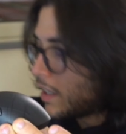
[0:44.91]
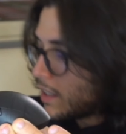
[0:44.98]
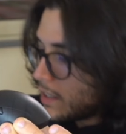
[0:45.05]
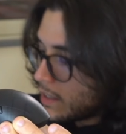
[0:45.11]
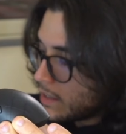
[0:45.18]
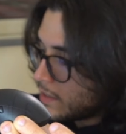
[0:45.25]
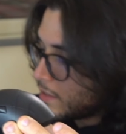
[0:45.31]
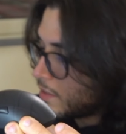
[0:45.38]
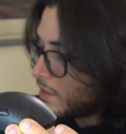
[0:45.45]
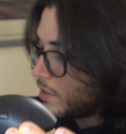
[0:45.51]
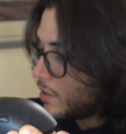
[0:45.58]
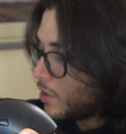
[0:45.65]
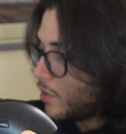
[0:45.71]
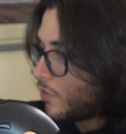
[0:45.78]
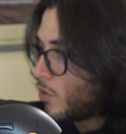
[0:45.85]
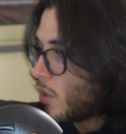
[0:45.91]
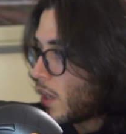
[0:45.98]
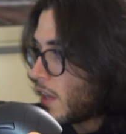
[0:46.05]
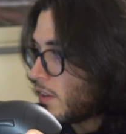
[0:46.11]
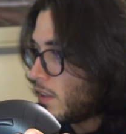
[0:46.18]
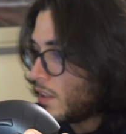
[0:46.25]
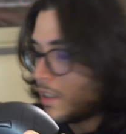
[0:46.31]
if you
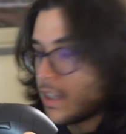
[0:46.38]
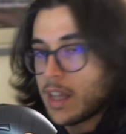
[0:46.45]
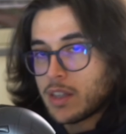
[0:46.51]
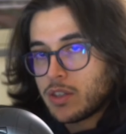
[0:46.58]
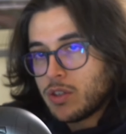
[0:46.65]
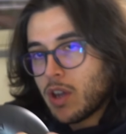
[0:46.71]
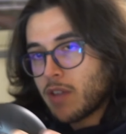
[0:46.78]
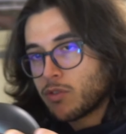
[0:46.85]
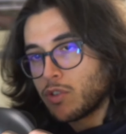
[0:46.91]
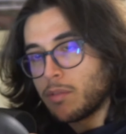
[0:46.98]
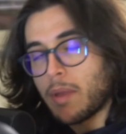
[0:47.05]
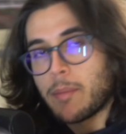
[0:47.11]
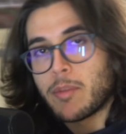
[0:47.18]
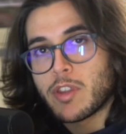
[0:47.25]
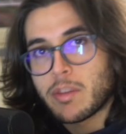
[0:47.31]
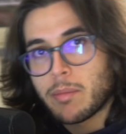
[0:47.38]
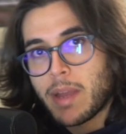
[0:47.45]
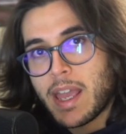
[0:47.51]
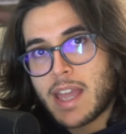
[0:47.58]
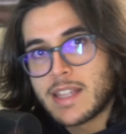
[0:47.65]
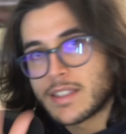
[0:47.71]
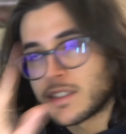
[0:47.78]
you have to remember that
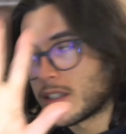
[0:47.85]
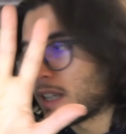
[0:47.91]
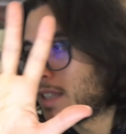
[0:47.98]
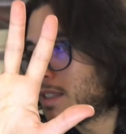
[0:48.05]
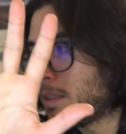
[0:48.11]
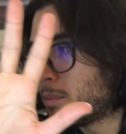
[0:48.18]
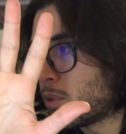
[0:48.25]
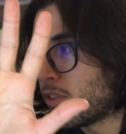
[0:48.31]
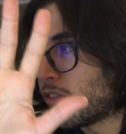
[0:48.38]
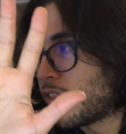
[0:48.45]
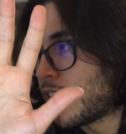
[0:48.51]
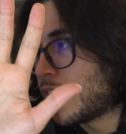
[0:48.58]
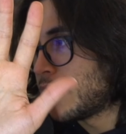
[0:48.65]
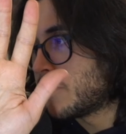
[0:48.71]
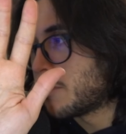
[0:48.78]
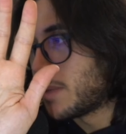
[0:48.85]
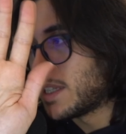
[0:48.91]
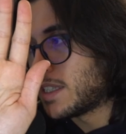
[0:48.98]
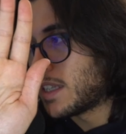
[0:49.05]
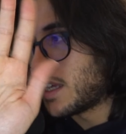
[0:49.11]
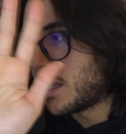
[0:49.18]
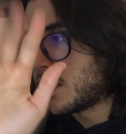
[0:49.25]
my hands are 19.5 by
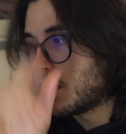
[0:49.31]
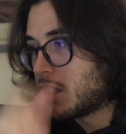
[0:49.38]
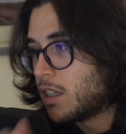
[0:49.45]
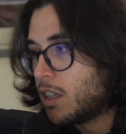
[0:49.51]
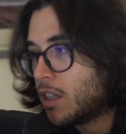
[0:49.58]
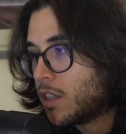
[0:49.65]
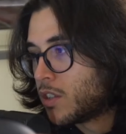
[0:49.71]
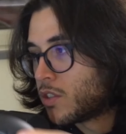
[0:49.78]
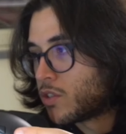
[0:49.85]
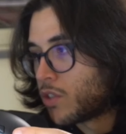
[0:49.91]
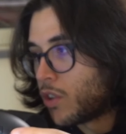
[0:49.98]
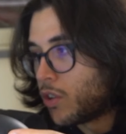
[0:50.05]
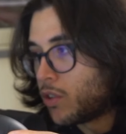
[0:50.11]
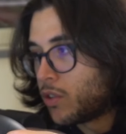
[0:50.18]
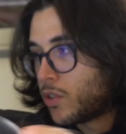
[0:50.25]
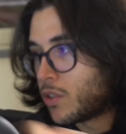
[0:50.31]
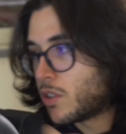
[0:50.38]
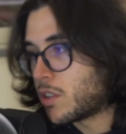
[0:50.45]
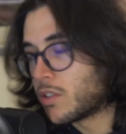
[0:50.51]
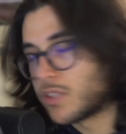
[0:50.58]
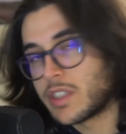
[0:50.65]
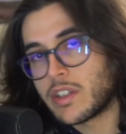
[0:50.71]
10. So
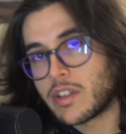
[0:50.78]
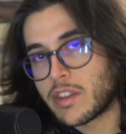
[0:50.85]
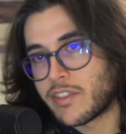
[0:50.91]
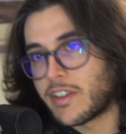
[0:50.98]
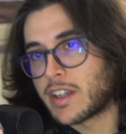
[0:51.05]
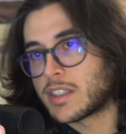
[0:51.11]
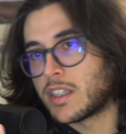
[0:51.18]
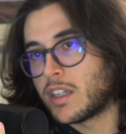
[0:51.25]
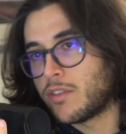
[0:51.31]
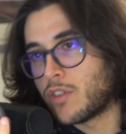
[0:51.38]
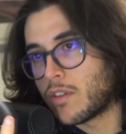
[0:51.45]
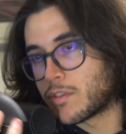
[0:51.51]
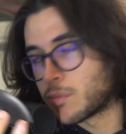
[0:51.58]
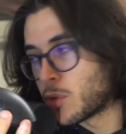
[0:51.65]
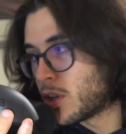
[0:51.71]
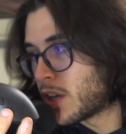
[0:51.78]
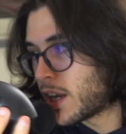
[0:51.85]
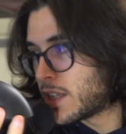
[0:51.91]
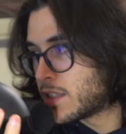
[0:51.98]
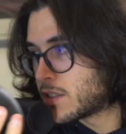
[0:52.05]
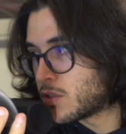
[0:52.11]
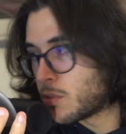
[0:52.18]
consider the fact that if you have smaller
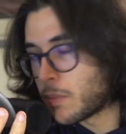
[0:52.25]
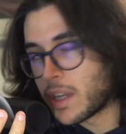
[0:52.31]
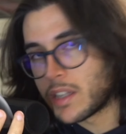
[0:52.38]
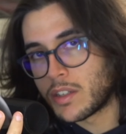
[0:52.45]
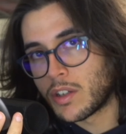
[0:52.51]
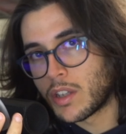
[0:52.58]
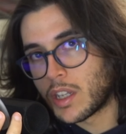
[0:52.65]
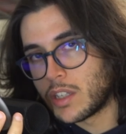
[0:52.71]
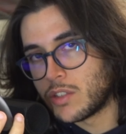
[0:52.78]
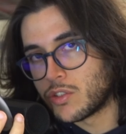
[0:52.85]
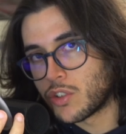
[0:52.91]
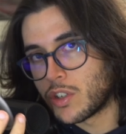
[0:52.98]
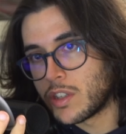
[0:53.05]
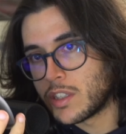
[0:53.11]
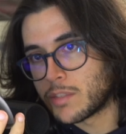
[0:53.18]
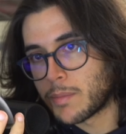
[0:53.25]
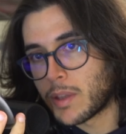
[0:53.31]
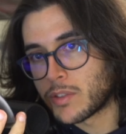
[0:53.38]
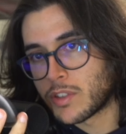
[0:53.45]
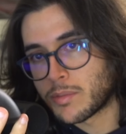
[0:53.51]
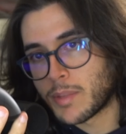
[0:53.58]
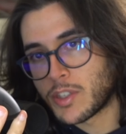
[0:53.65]
hands, you might not enjoy this
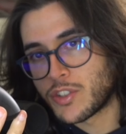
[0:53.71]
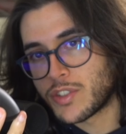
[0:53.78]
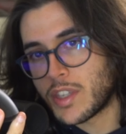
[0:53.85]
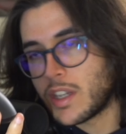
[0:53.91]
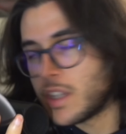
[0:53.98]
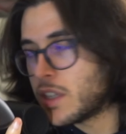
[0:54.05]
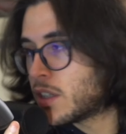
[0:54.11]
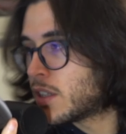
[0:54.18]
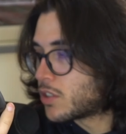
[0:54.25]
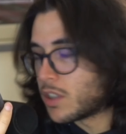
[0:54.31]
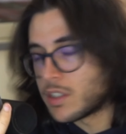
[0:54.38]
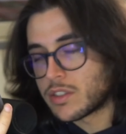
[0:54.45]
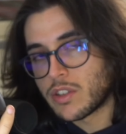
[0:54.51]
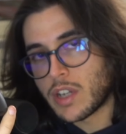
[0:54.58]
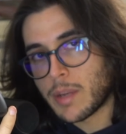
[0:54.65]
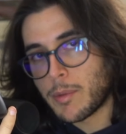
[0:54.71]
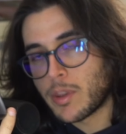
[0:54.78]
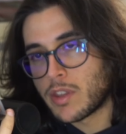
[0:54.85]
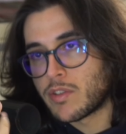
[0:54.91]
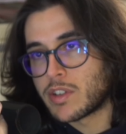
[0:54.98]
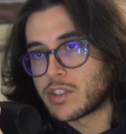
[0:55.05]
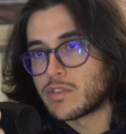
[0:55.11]
mouse as much as I did. So let's talk about
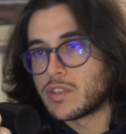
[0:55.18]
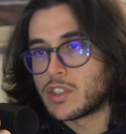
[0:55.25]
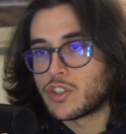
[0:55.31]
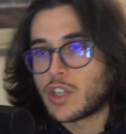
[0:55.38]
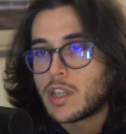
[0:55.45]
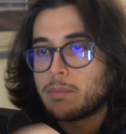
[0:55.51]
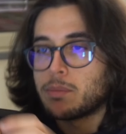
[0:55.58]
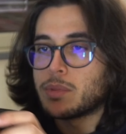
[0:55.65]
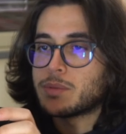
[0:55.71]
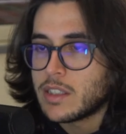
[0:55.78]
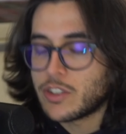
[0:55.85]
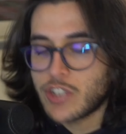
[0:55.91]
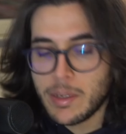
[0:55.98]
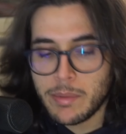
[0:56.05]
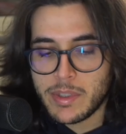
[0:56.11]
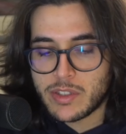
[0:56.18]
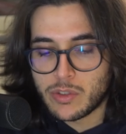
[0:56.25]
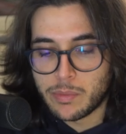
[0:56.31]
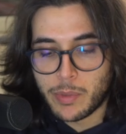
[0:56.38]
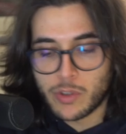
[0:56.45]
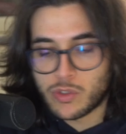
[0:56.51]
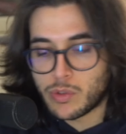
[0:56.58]
the rest of the shape. The shape is
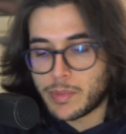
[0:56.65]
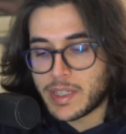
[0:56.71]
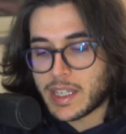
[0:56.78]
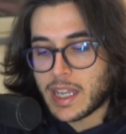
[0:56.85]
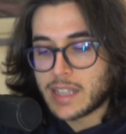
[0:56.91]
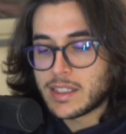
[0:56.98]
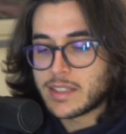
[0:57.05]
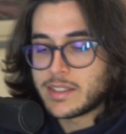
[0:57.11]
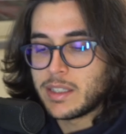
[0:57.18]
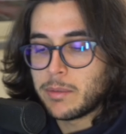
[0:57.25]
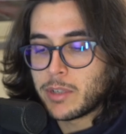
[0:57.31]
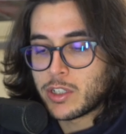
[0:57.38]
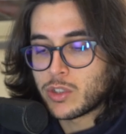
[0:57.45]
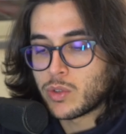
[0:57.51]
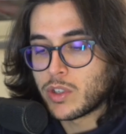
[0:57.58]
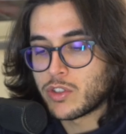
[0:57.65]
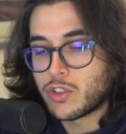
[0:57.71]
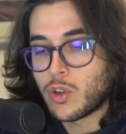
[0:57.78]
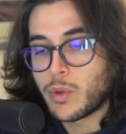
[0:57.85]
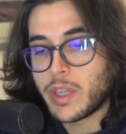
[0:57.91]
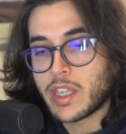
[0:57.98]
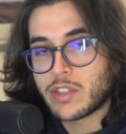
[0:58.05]
supposed to be kind of similar to a
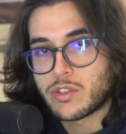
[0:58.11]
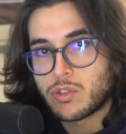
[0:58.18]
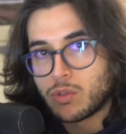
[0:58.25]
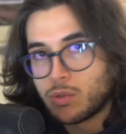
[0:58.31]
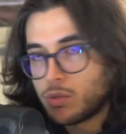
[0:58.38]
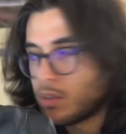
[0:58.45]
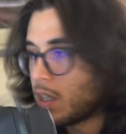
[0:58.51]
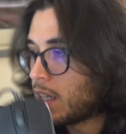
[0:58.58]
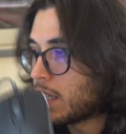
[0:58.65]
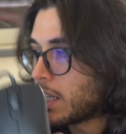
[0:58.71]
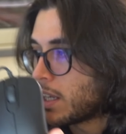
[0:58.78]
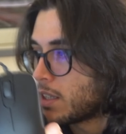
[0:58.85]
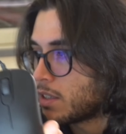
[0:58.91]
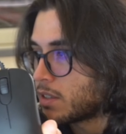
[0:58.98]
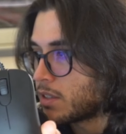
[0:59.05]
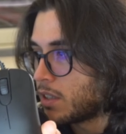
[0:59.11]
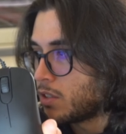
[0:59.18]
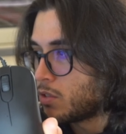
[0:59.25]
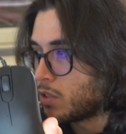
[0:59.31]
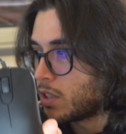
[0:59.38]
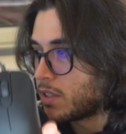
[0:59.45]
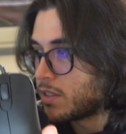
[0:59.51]
Zoe S2, I guess,
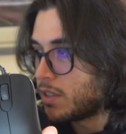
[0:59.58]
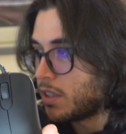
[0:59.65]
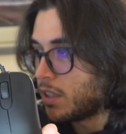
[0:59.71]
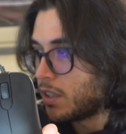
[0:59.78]
as you can see